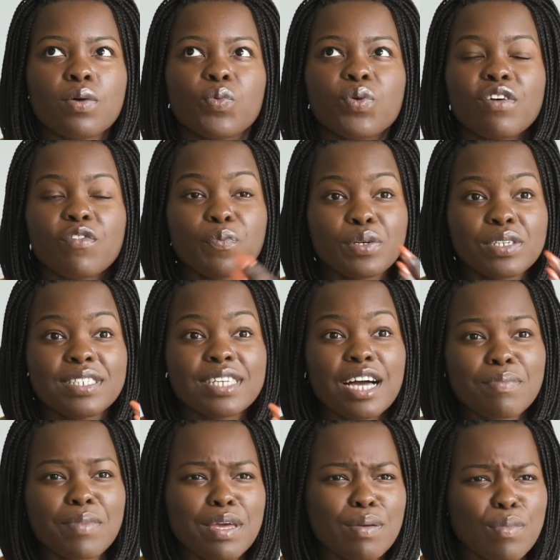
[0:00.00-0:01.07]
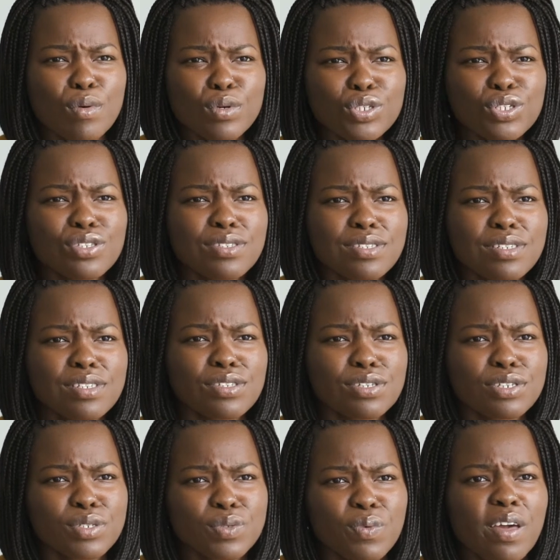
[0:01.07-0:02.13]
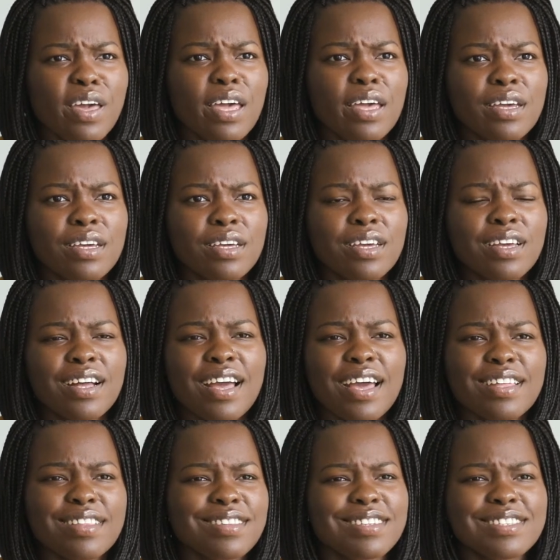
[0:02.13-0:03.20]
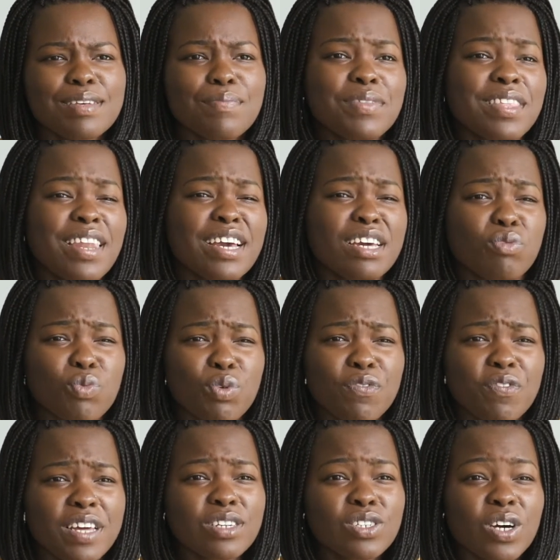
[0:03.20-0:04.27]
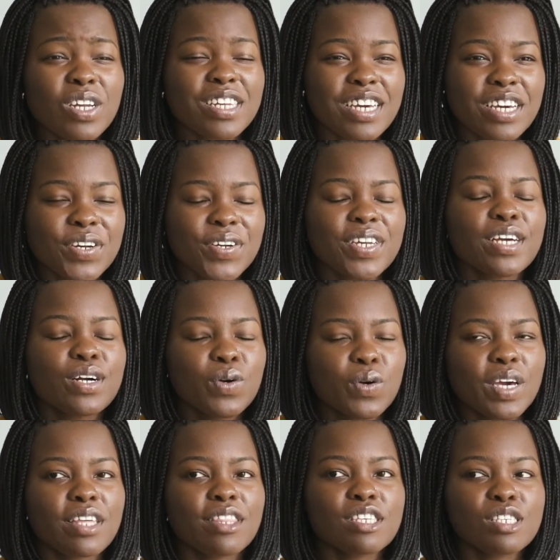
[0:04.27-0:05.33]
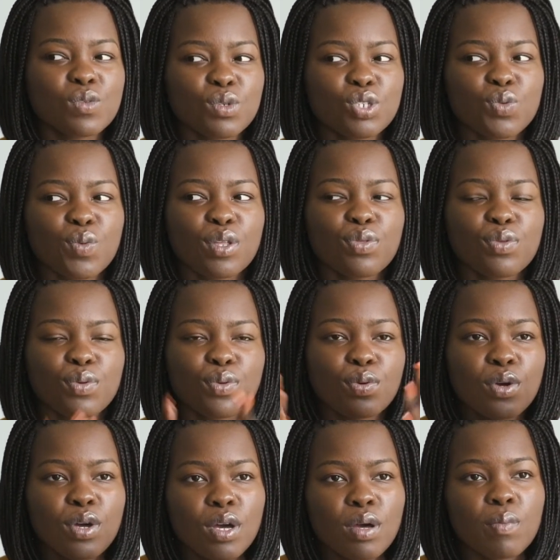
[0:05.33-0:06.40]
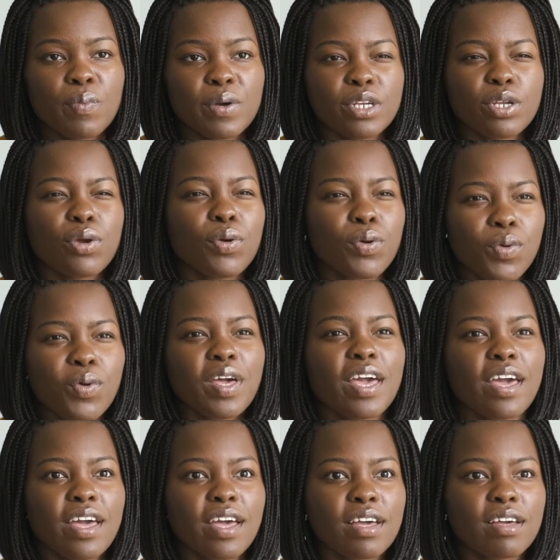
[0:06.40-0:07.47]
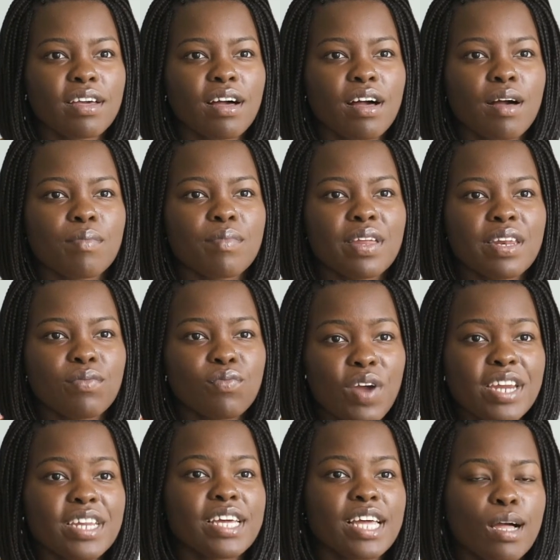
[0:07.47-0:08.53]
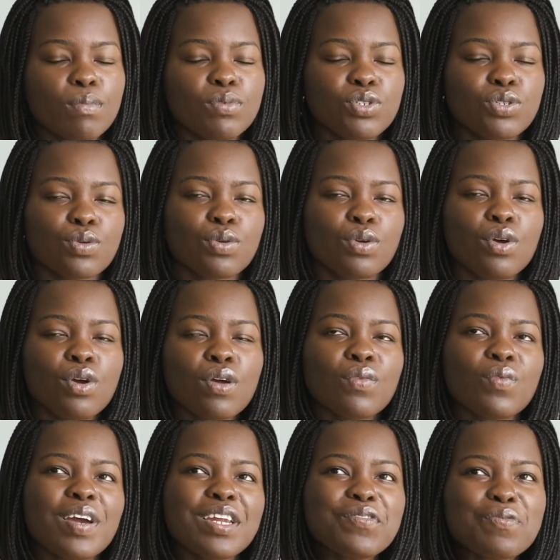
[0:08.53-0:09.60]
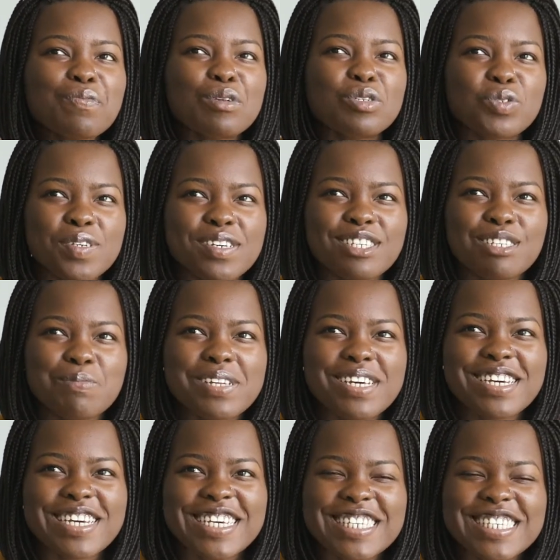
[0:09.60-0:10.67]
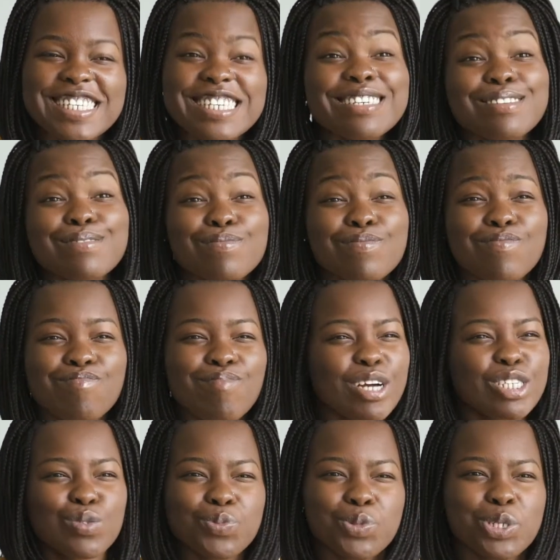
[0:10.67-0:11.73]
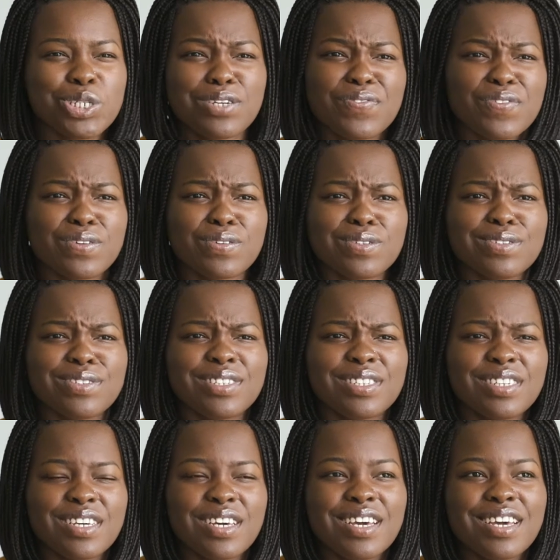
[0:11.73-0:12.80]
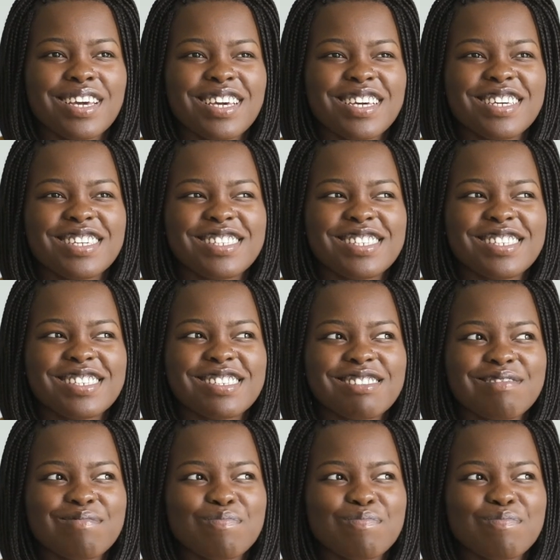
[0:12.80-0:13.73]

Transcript: have put down my emotions in a certain way, and it's something that I can reflect on later, like, okay, this is what you went through, but you're okay, and writing helped you. Writing from a joyous place is much more difficult. It's